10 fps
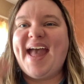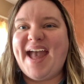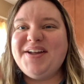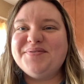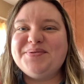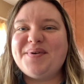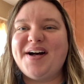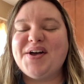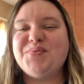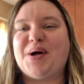Hey
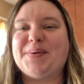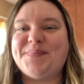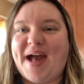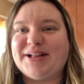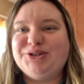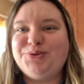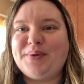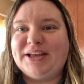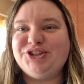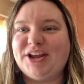everyone, welcome back to
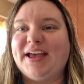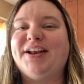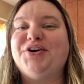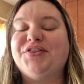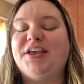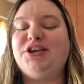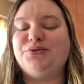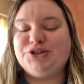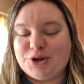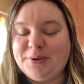my channel. Thank
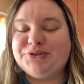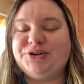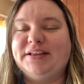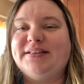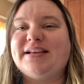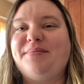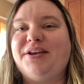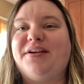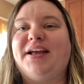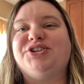you so much for taking the time out of
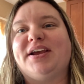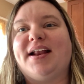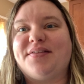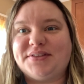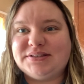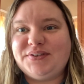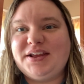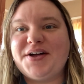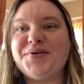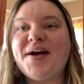your day and checking out this
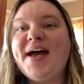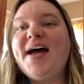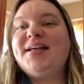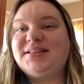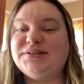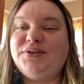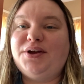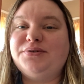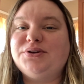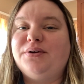video. This
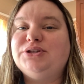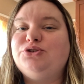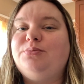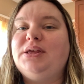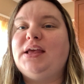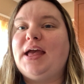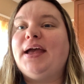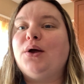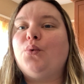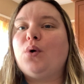video is going to be
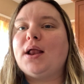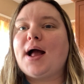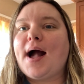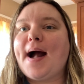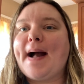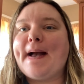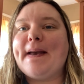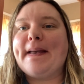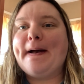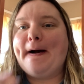a what
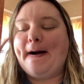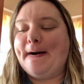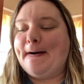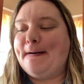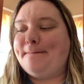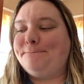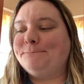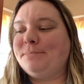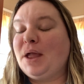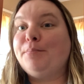I um,
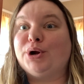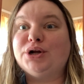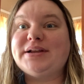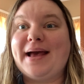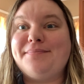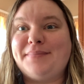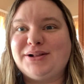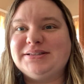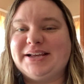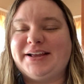burned and
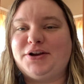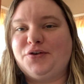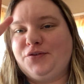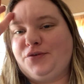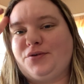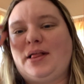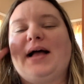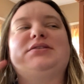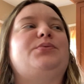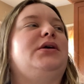melted for
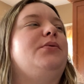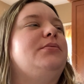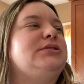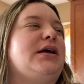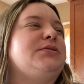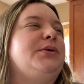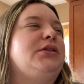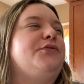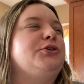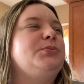last week. What was last
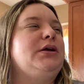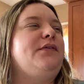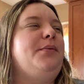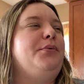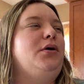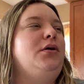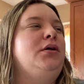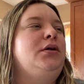week? The first week of April,